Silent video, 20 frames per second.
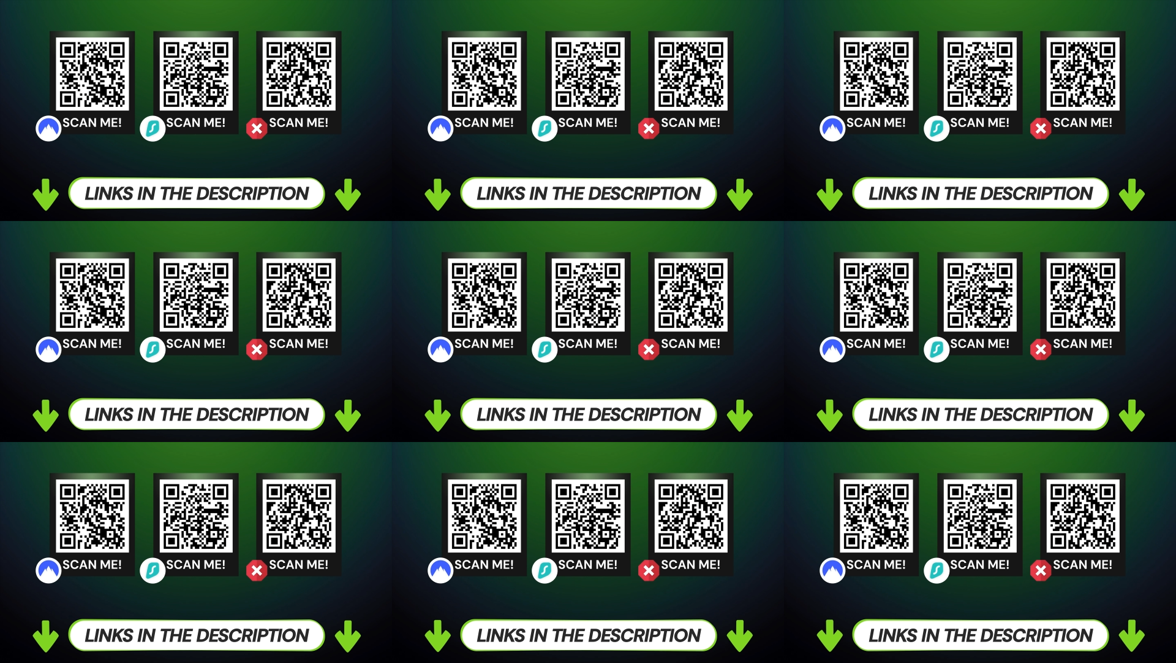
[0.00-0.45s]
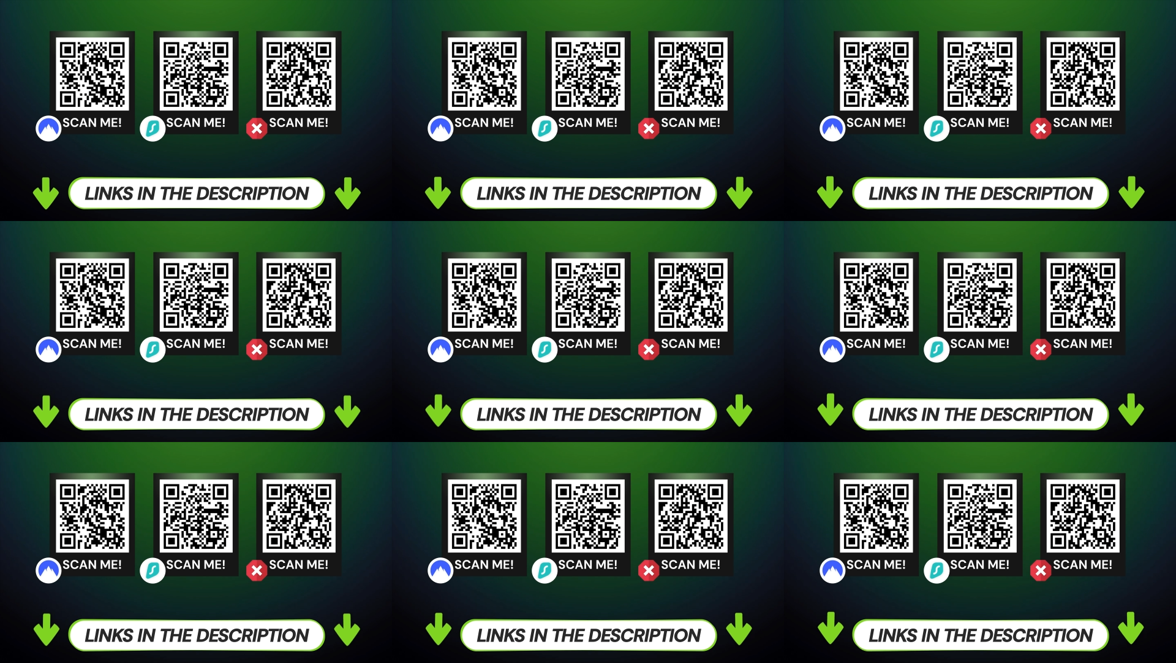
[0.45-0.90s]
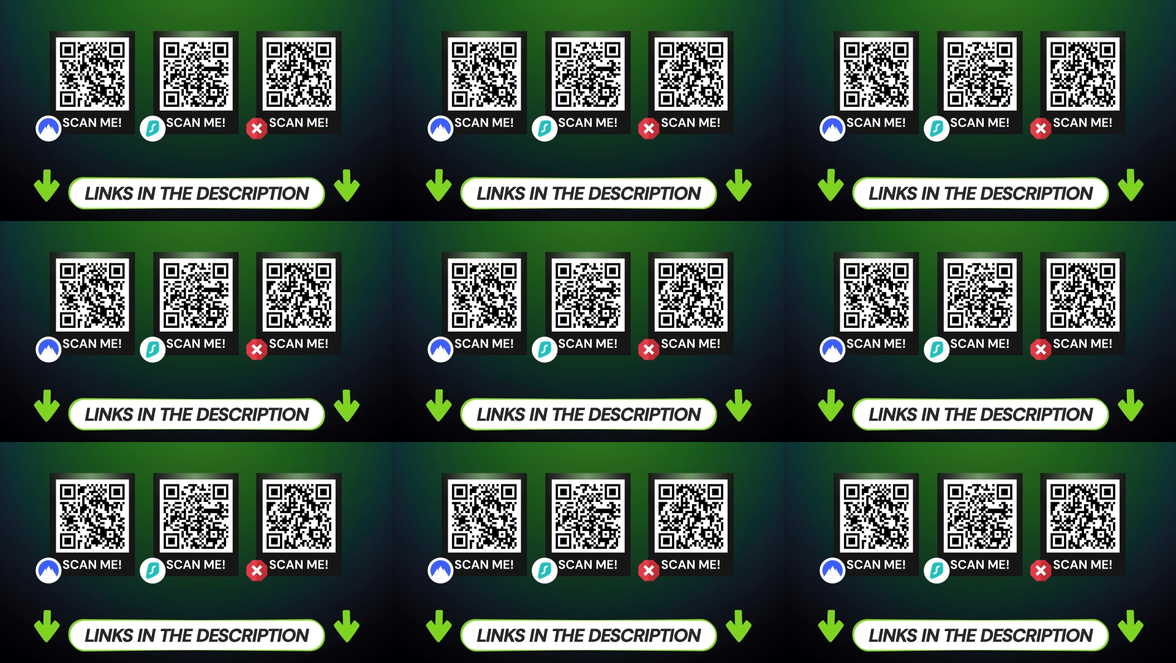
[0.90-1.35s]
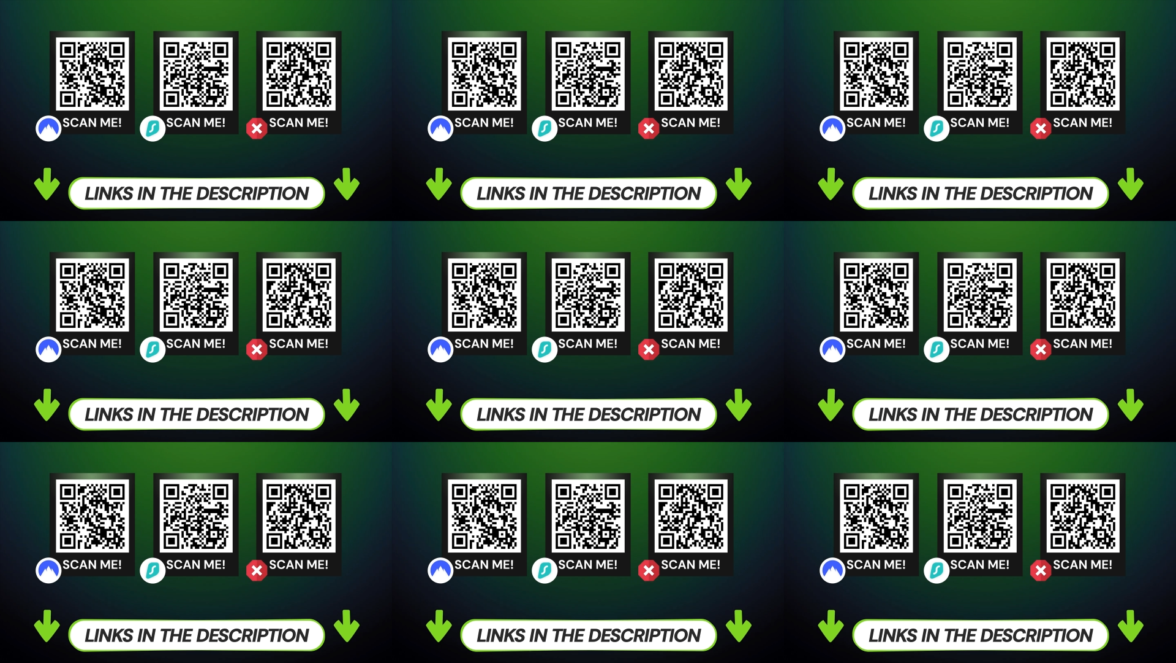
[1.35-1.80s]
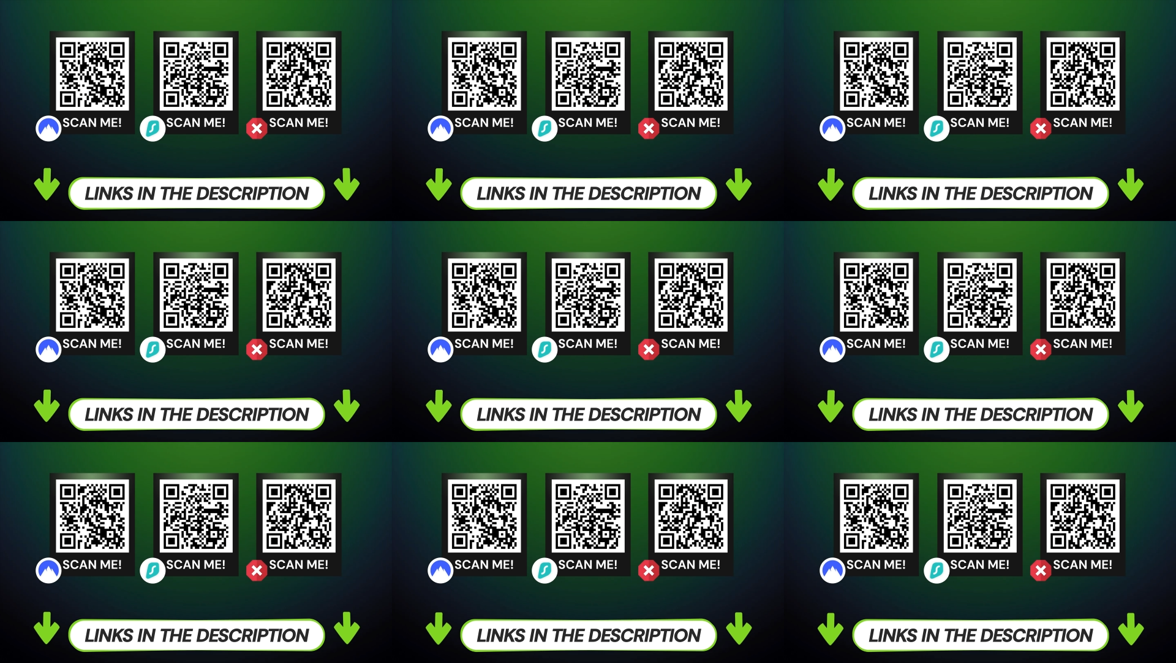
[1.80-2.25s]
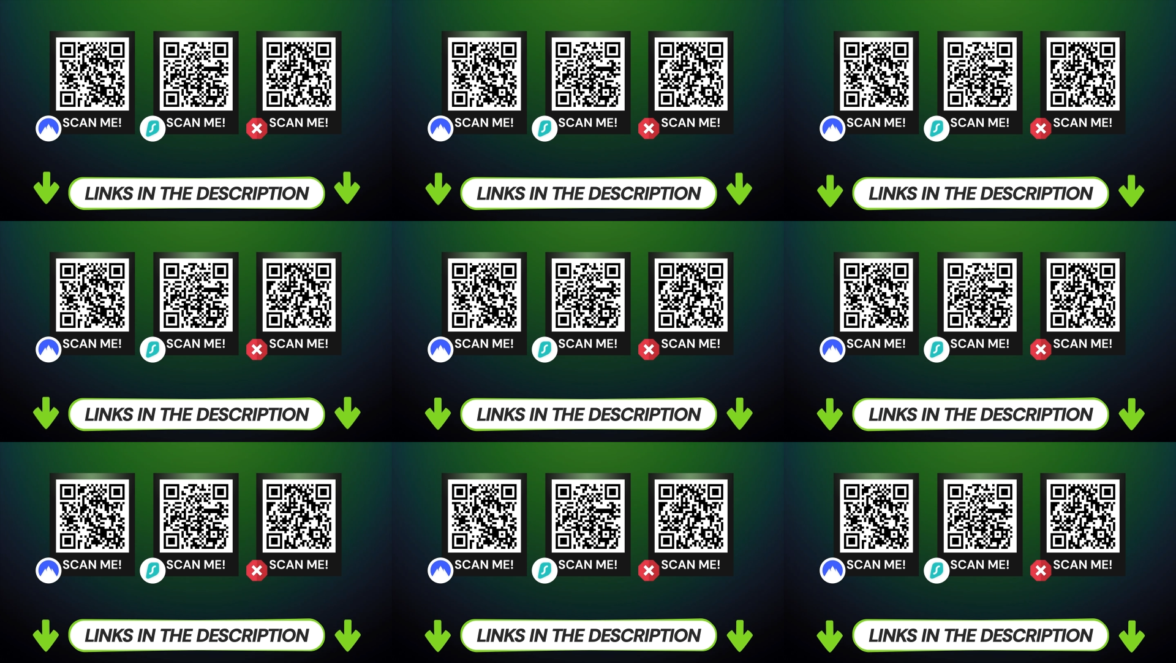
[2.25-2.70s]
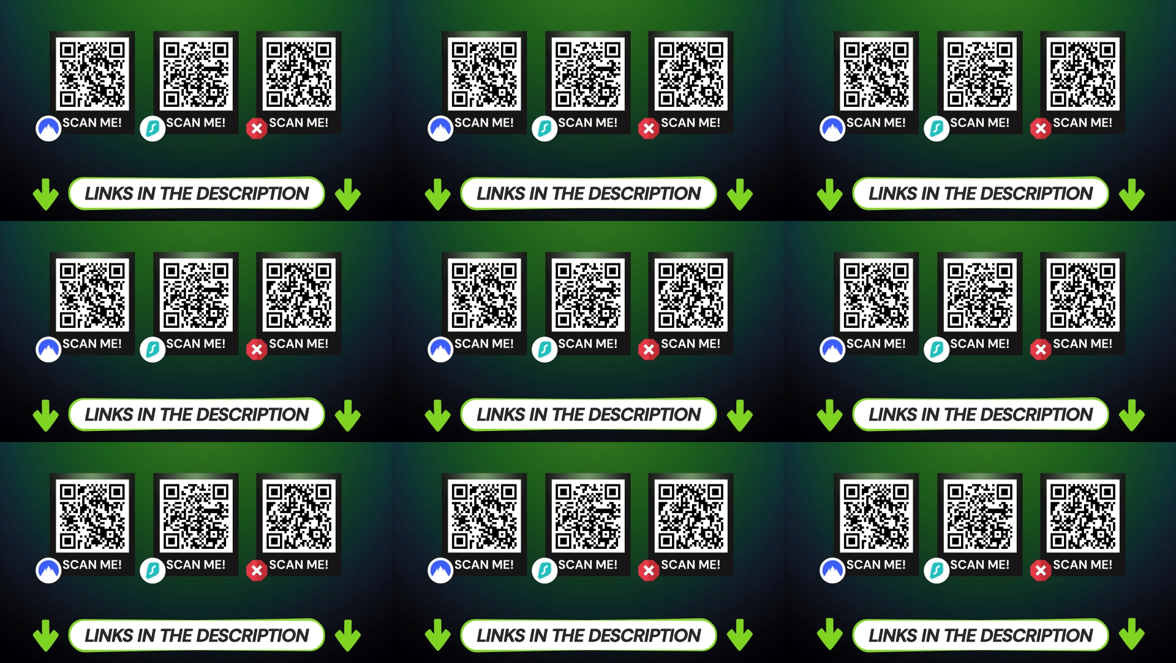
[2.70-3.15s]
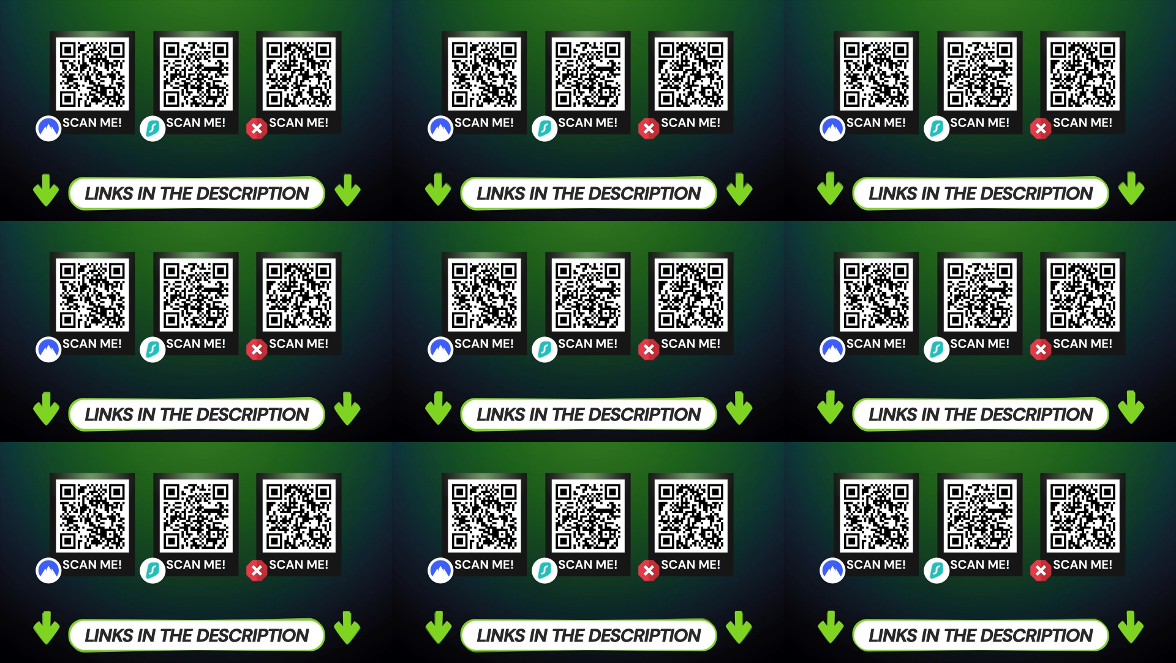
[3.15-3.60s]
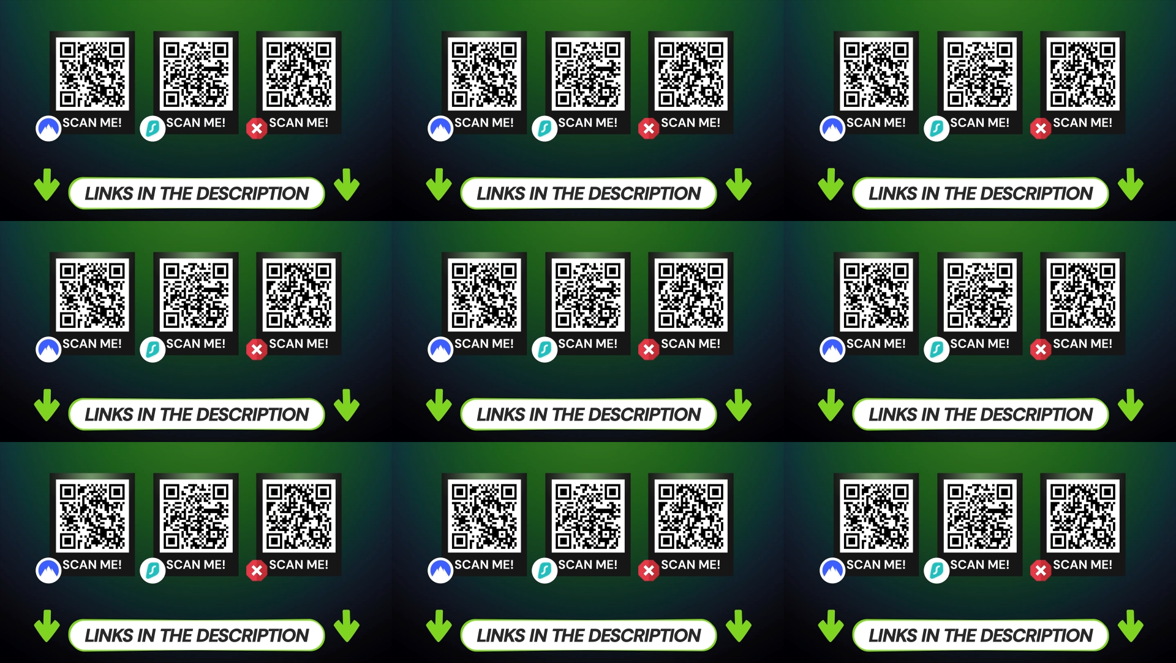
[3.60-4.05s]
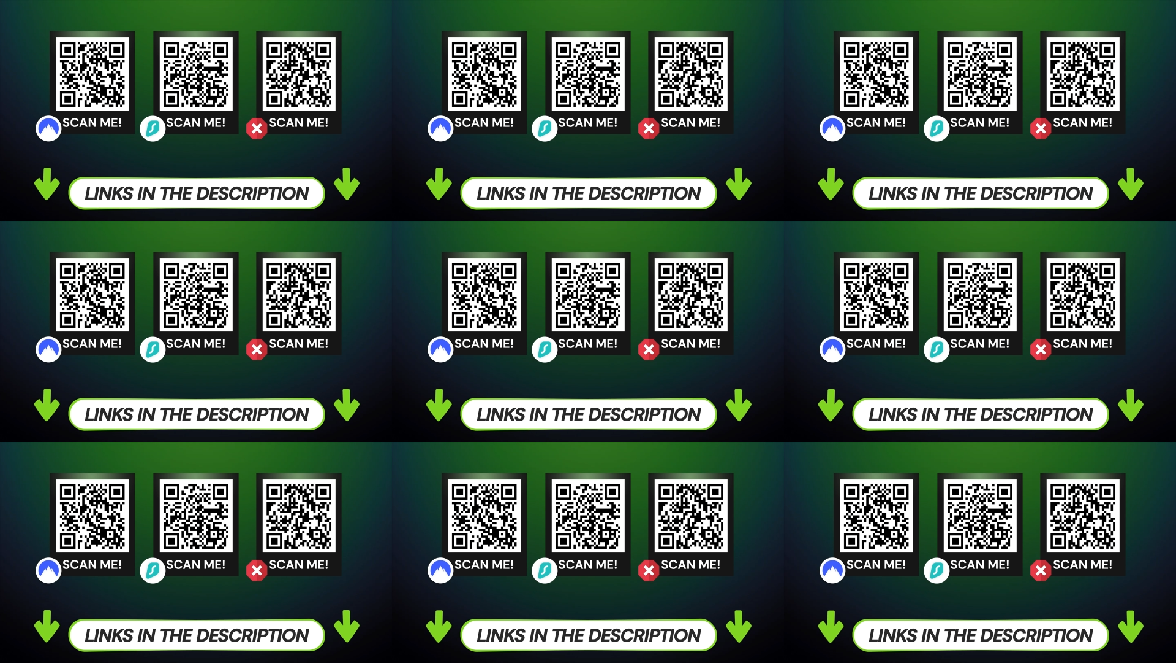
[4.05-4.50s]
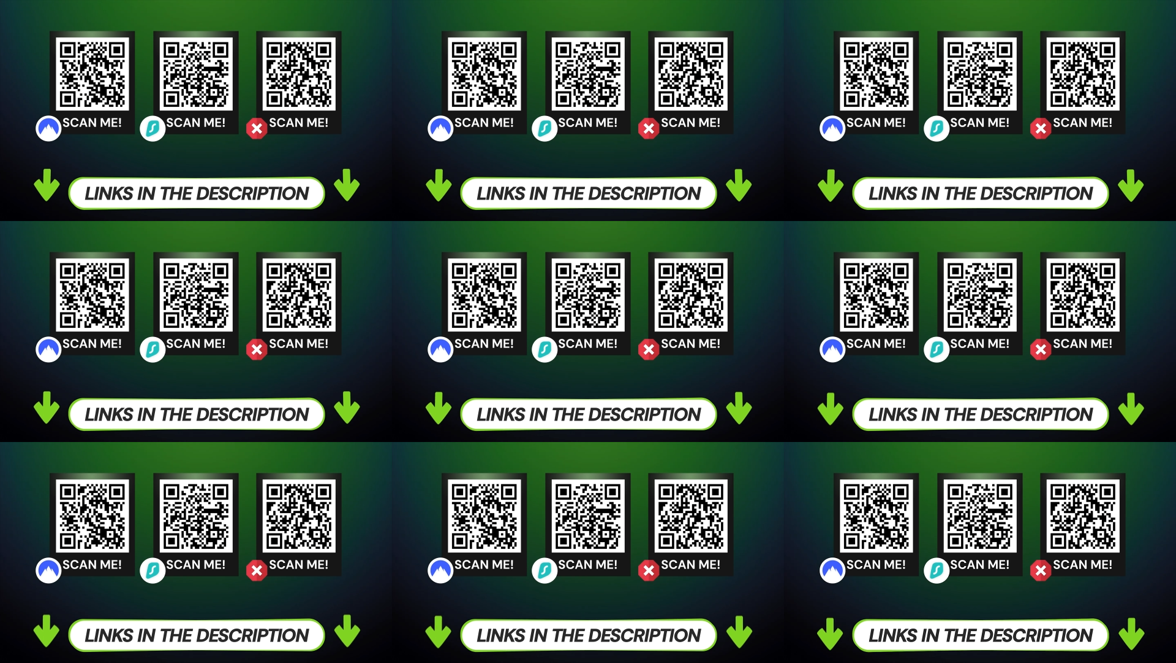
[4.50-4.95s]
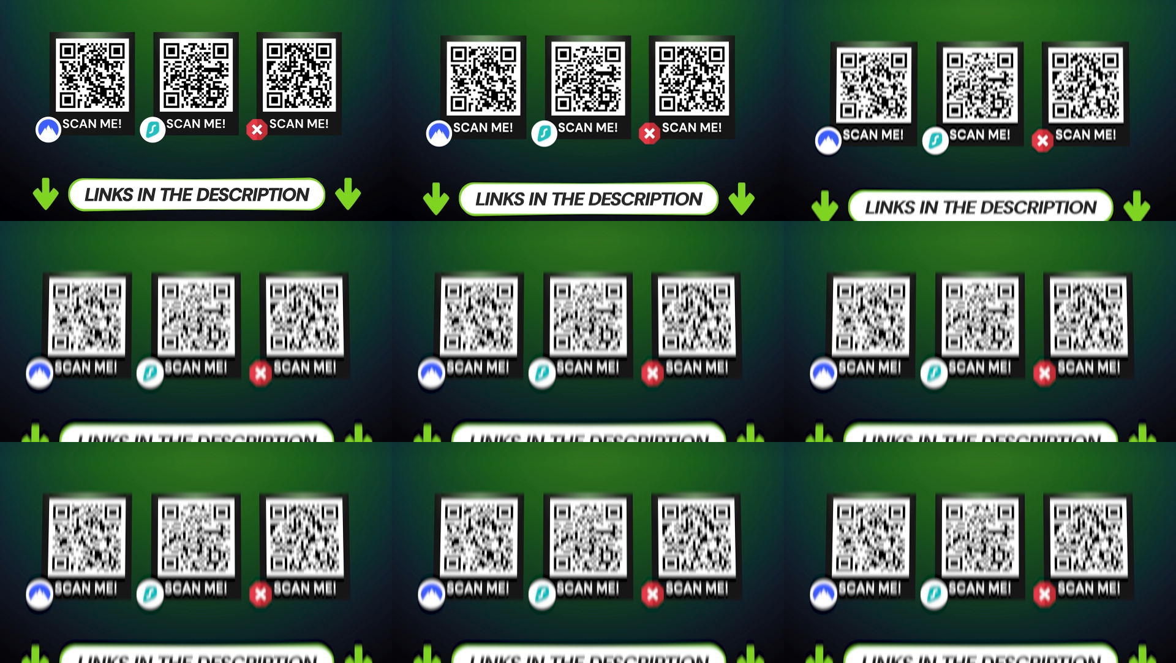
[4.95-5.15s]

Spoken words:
Nobody's mouth can be seen.